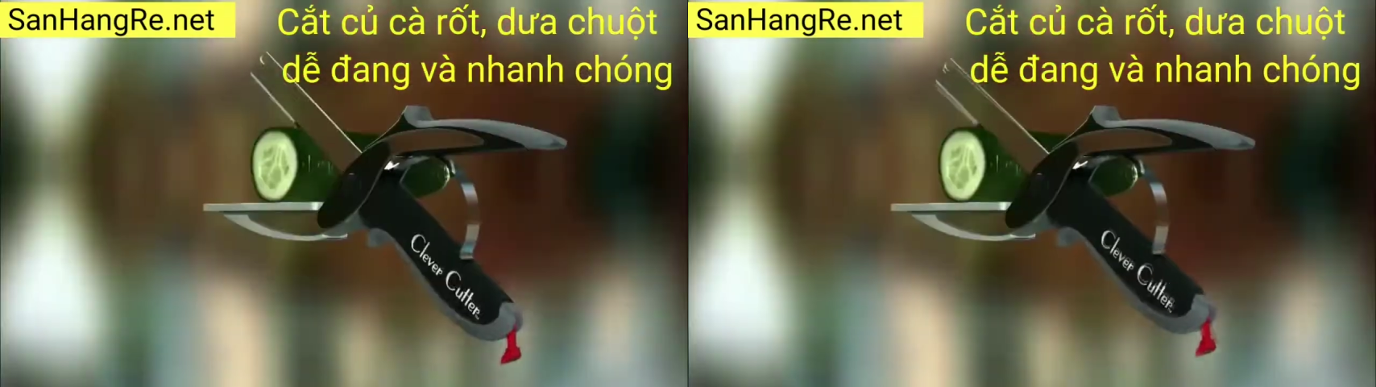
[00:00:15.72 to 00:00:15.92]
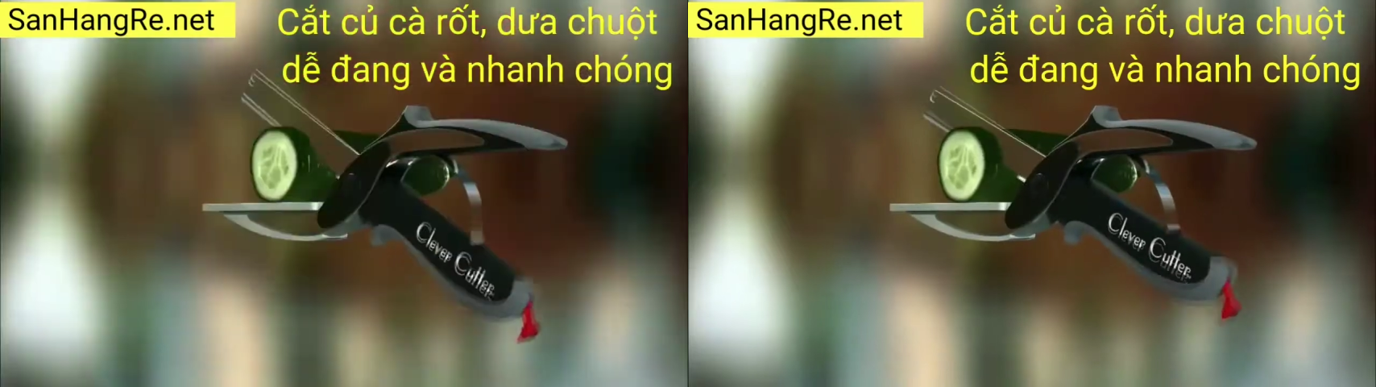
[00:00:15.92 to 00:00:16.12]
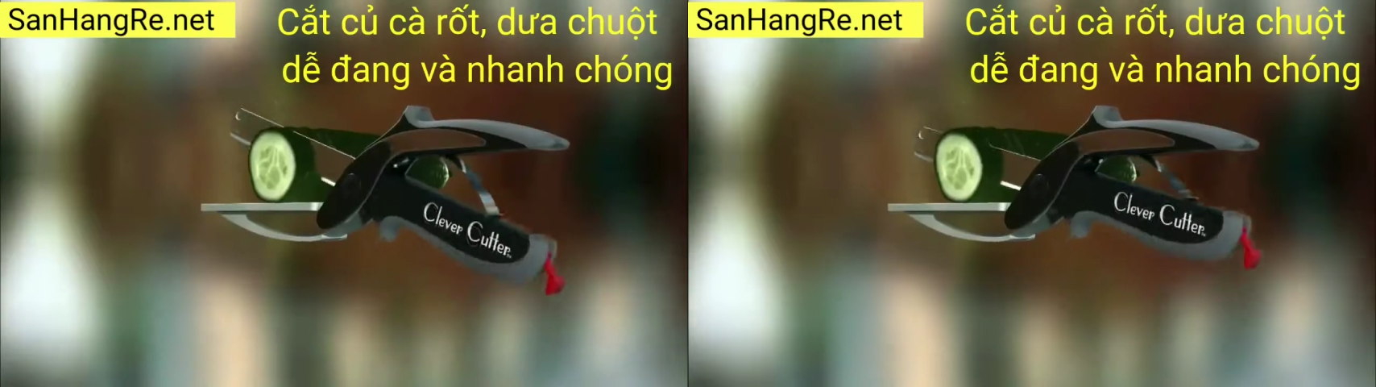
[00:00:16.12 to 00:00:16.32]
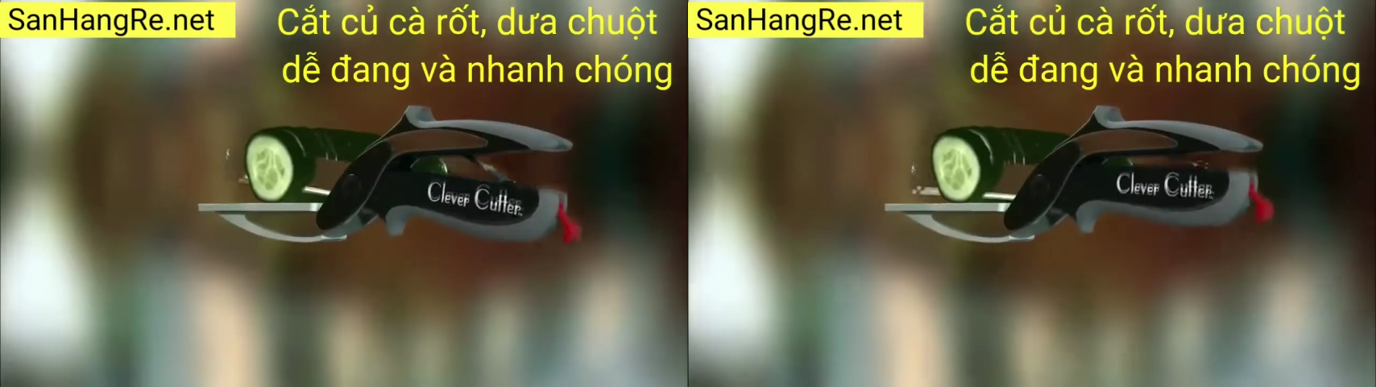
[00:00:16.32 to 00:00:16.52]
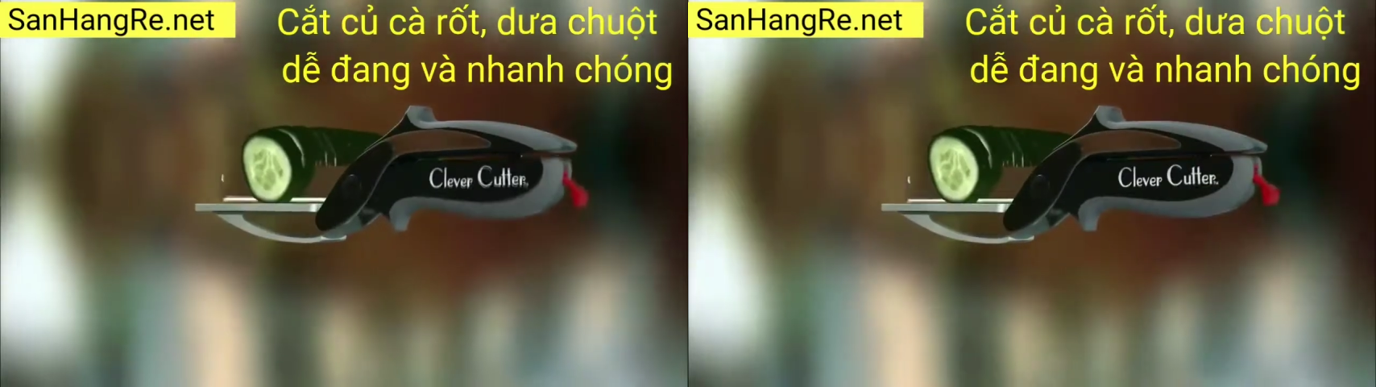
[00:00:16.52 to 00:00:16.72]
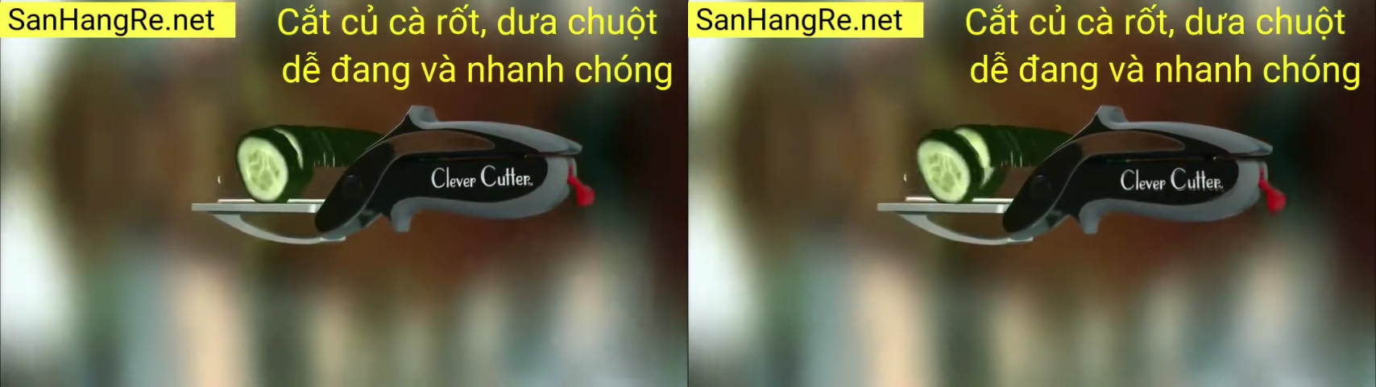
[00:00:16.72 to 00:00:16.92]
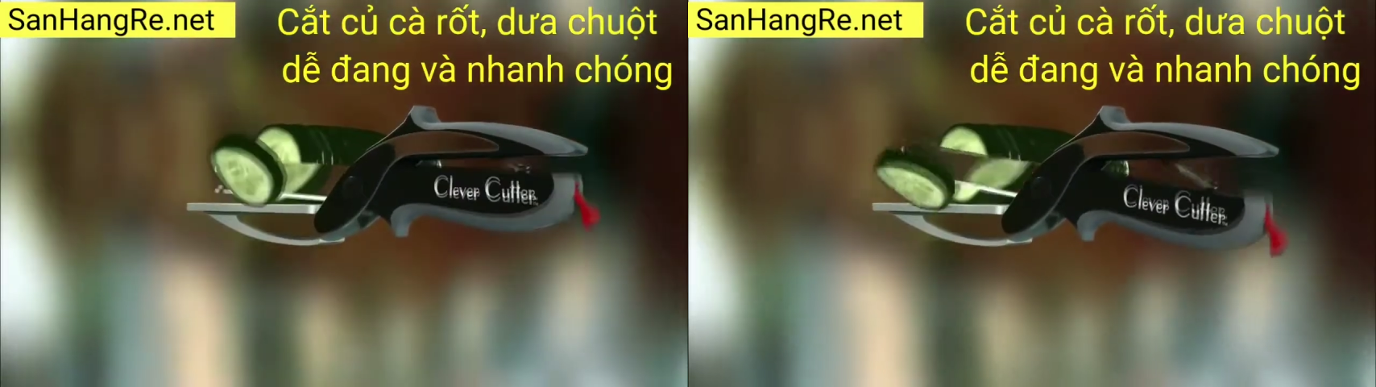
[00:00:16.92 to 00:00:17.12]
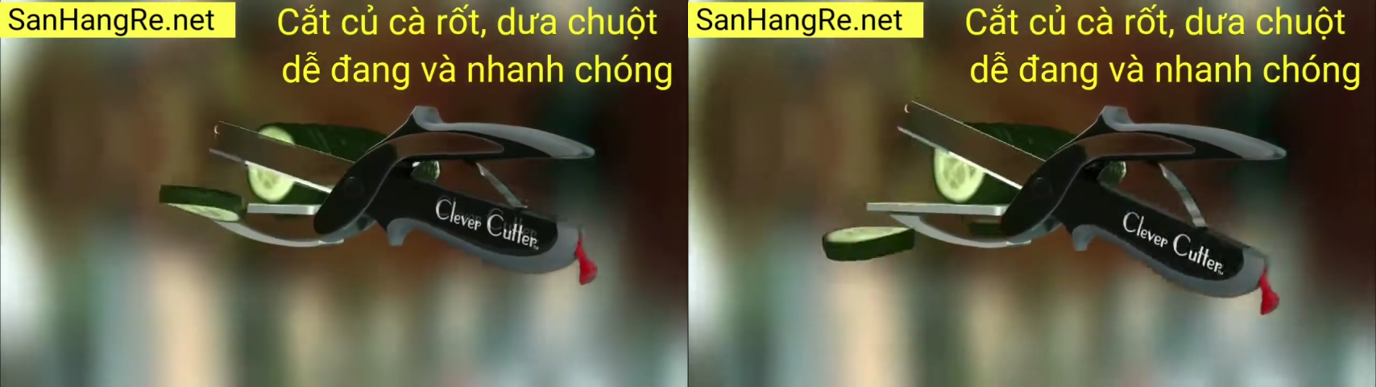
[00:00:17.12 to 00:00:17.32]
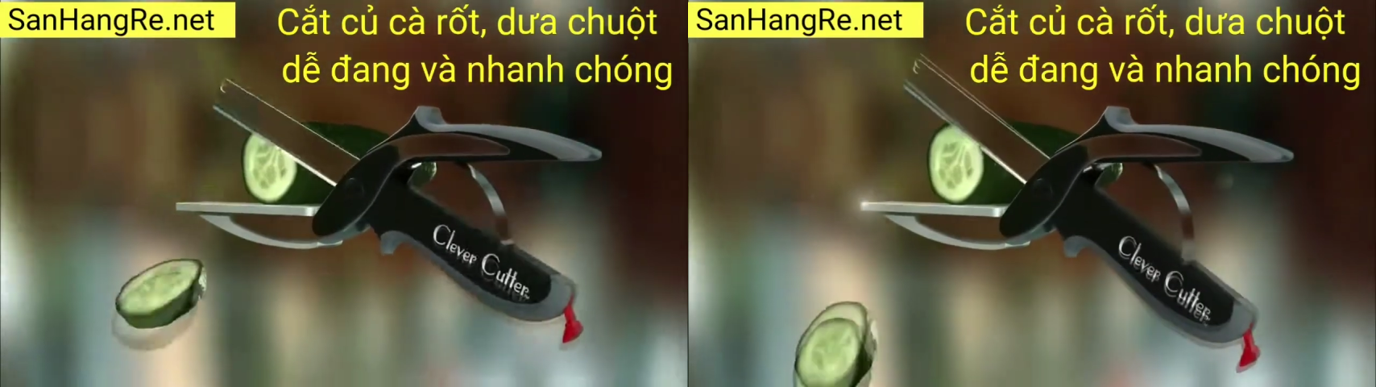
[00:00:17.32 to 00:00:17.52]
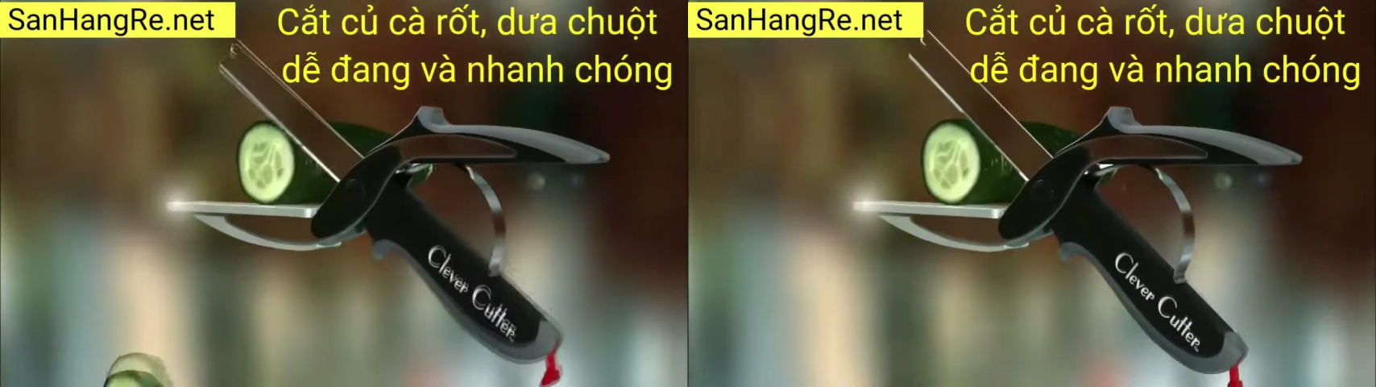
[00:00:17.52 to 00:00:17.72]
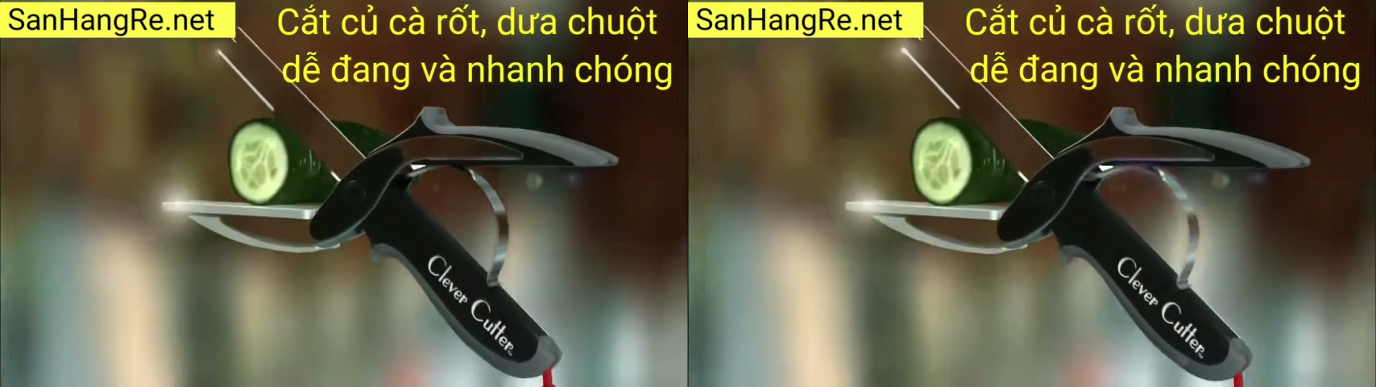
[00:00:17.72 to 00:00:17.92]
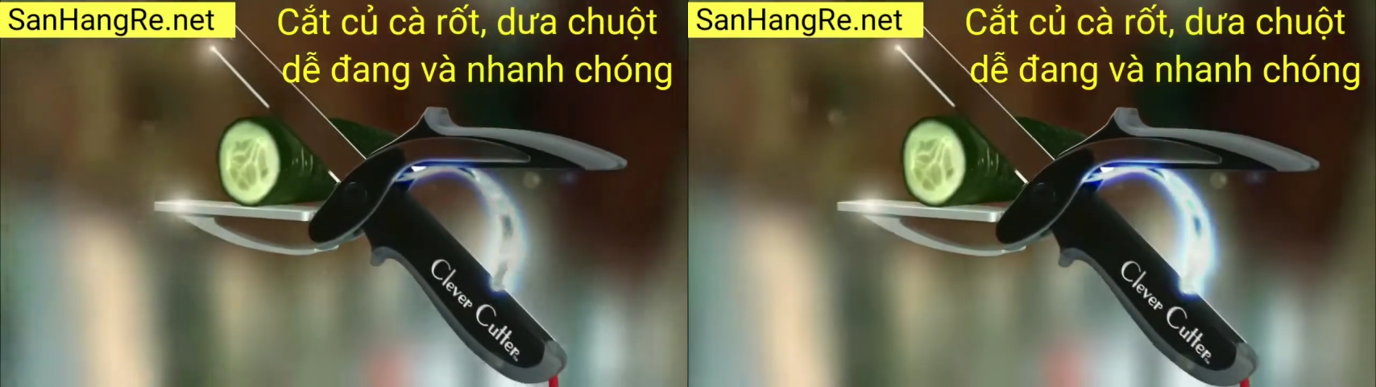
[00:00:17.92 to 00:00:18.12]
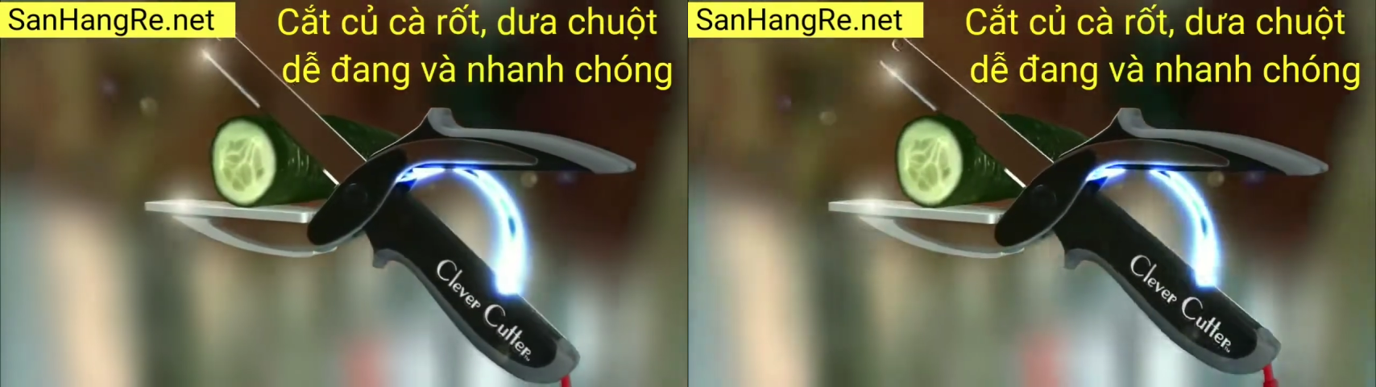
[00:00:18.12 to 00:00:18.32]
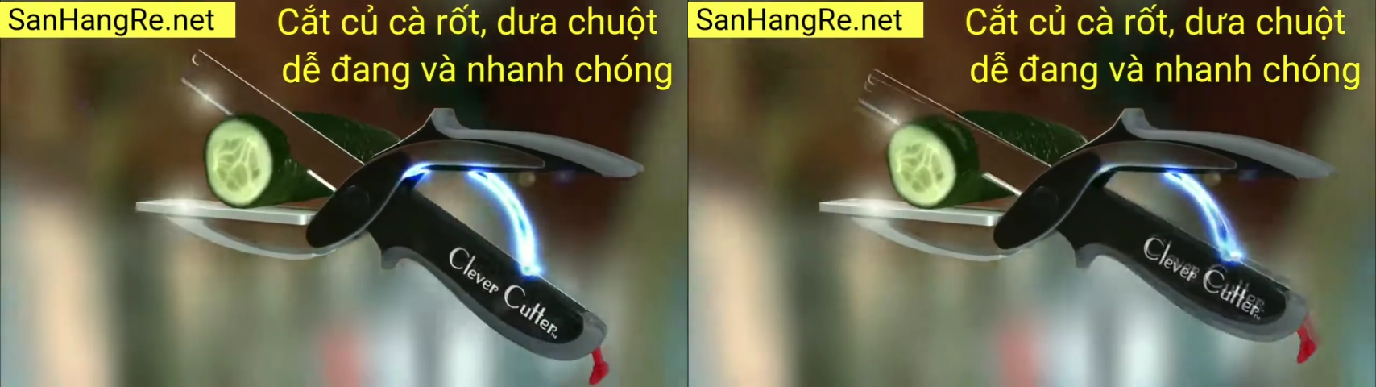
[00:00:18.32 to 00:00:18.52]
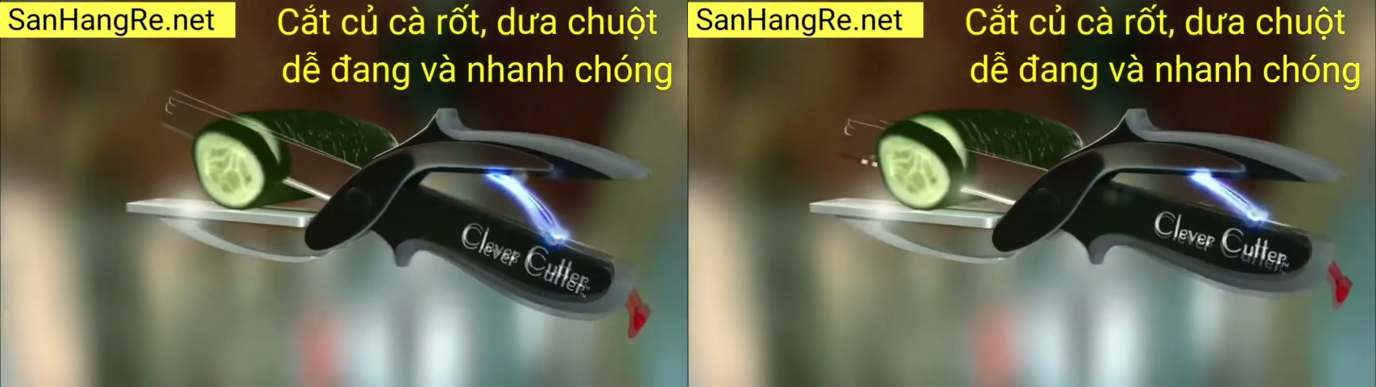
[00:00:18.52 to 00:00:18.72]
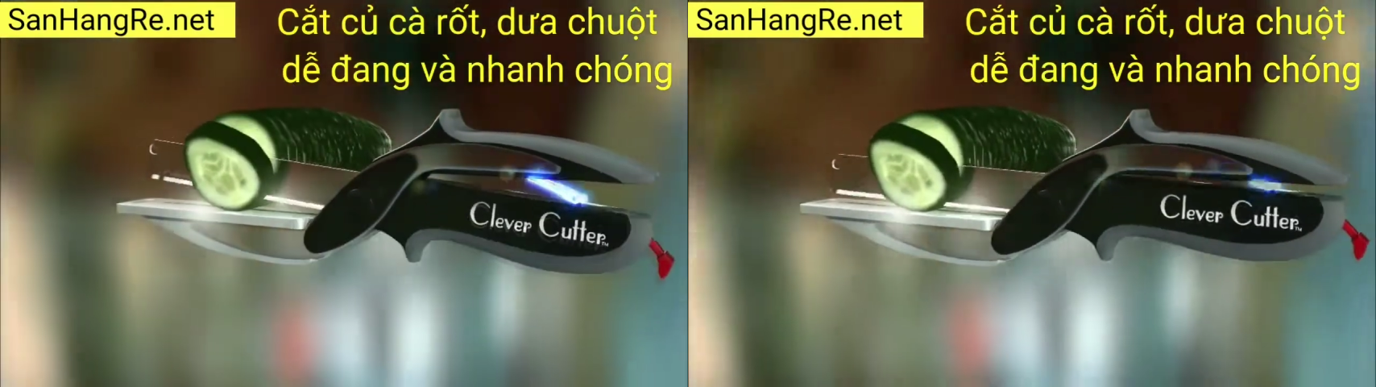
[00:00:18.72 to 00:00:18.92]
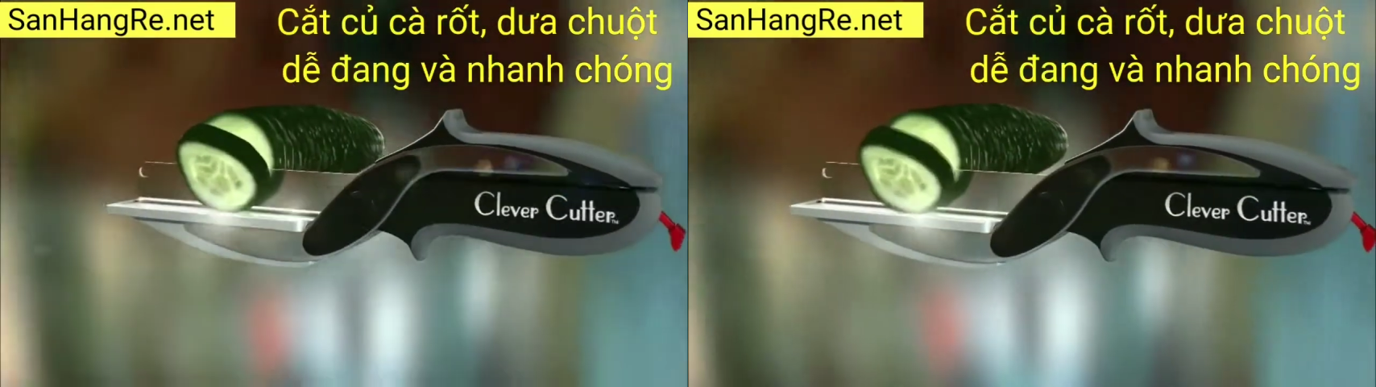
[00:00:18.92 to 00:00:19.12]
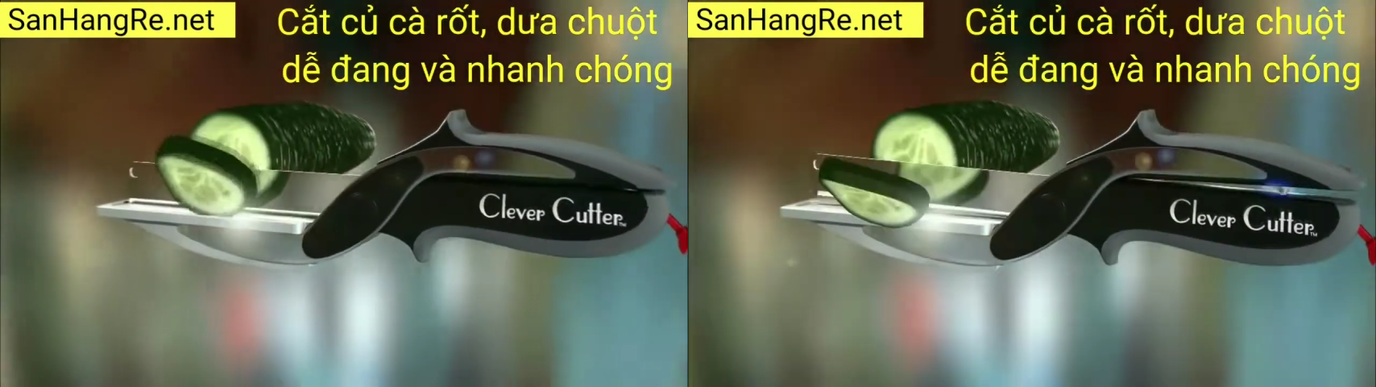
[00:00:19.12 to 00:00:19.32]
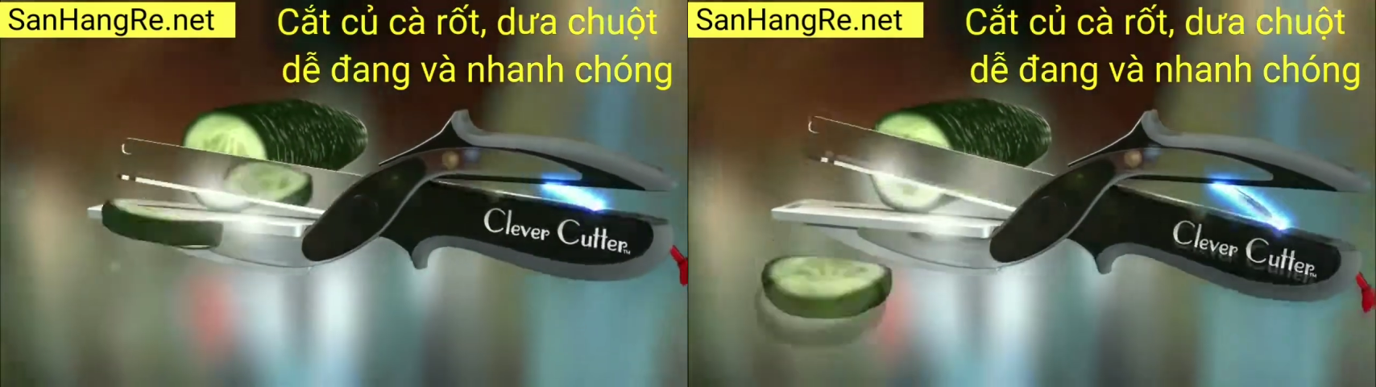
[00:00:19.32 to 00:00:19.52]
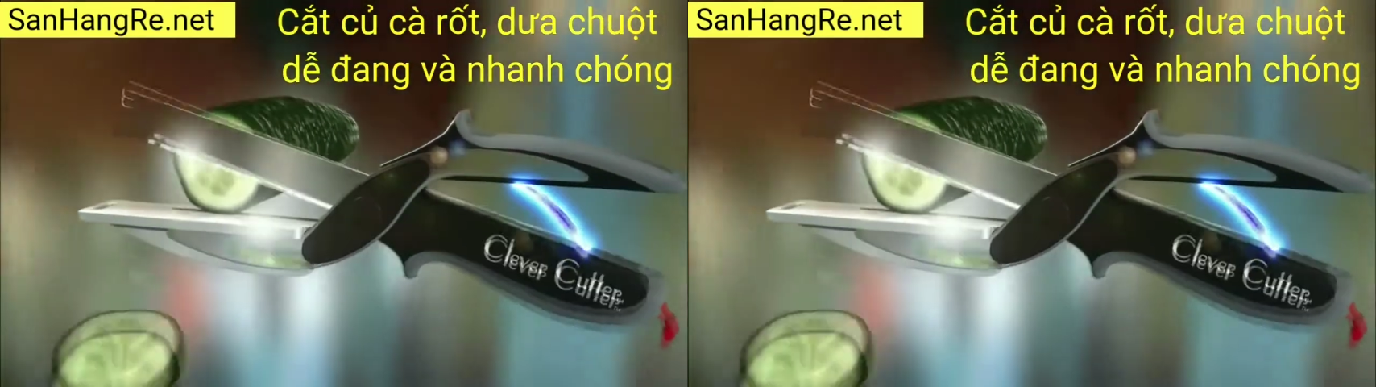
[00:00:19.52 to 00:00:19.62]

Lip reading: [unreadable: no face in view]